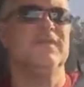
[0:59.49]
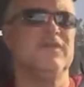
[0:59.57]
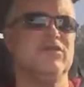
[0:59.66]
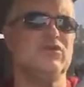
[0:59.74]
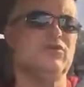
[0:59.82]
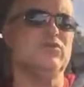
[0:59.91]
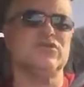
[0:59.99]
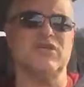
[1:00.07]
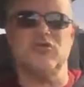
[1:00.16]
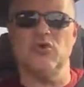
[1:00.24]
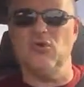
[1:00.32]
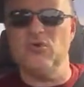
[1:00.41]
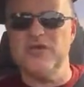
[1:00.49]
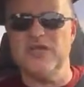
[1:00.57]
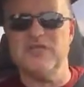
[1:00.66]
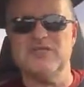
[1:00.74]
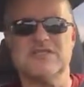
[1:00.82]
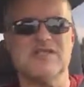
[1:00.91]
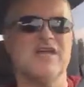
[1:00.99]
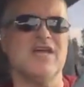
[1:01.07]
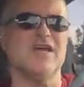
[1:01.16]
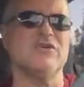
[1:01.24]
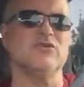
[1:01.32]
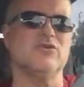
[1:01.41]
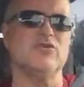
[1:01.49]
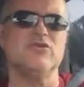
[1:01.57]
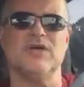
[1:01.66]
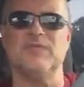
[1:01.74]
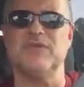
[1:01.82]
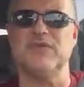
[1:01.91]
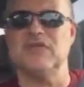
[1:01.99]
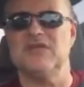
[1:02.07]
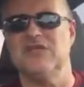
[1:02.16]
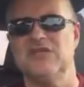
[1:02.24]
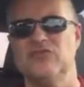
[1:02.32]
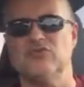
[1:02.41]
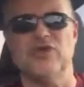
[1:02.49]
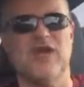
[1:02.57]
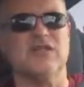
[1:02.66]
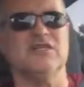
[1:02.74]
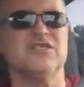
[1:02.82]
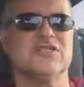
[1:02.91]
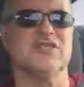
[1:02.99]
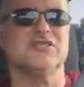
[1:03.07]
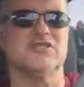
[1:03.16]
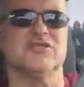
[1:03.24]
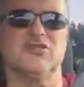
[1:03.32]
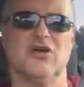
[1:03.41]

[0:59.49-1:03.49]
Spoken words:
to use a toy instead or use something indirectly such as a